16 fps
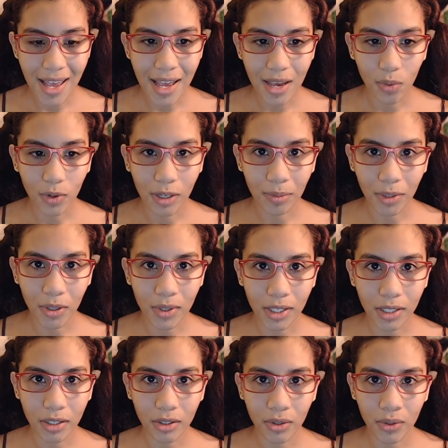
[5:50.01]
What I'm going to
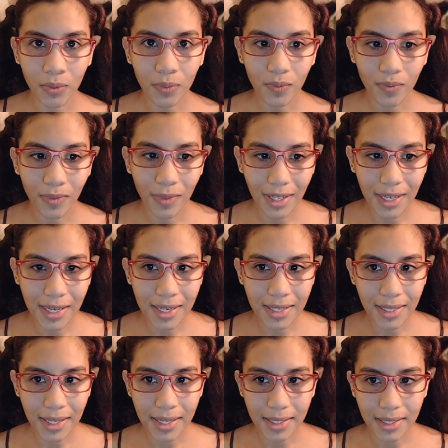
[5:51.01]
do is,
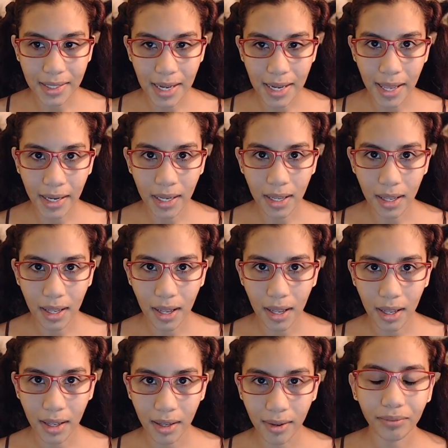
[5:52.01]
instead
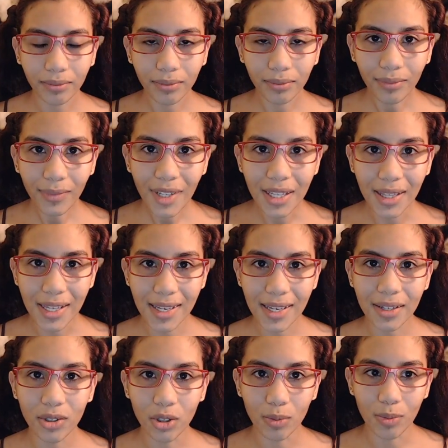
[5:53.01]
of linking
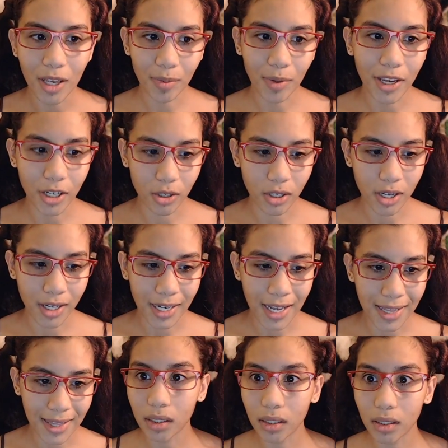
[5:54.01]
to my Patreon at
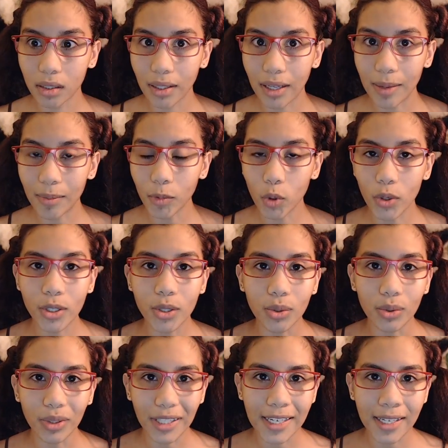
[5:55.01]
the end, I'm going to
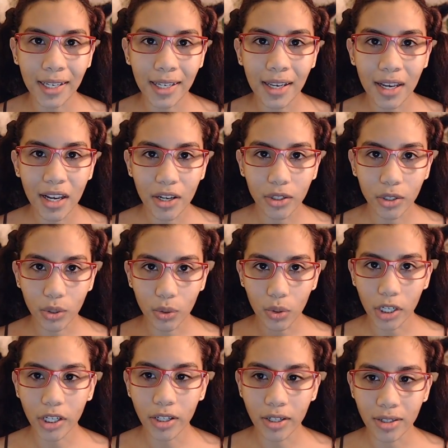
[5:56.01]
link to
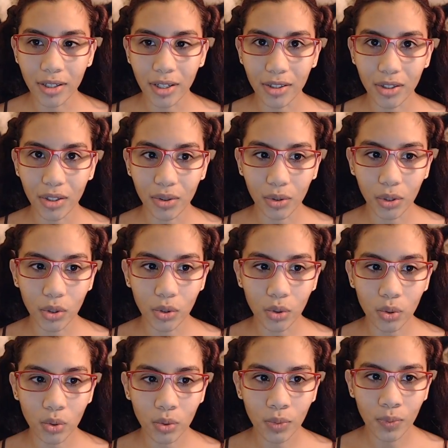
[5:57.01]
hers so
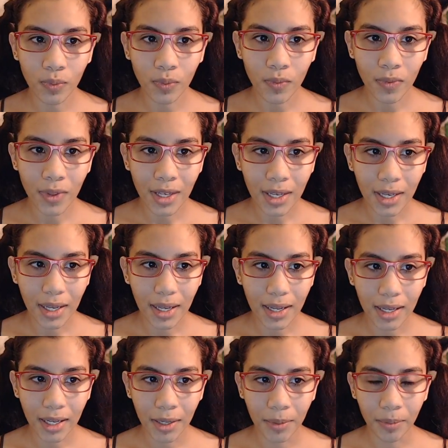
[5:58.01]
you
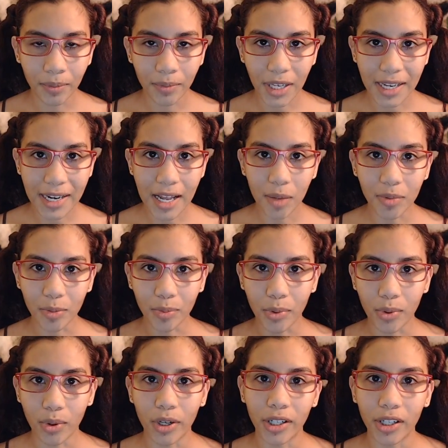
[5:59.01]
can help
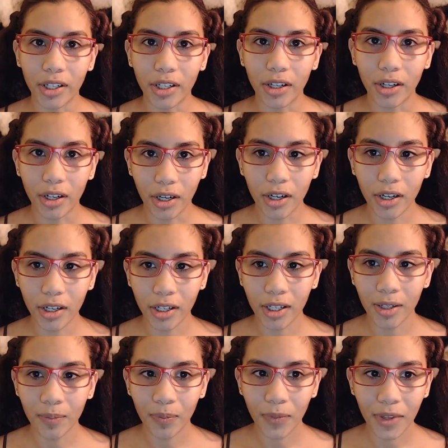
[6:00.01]
support her,
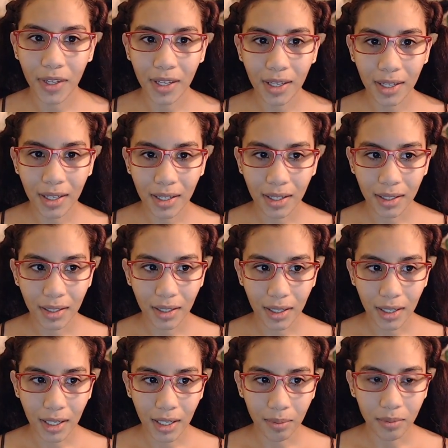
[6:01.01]

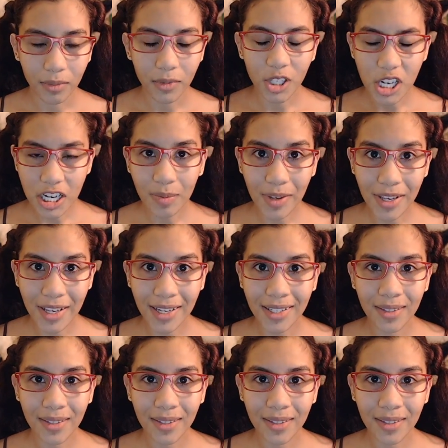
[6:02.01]
Gina Biggs,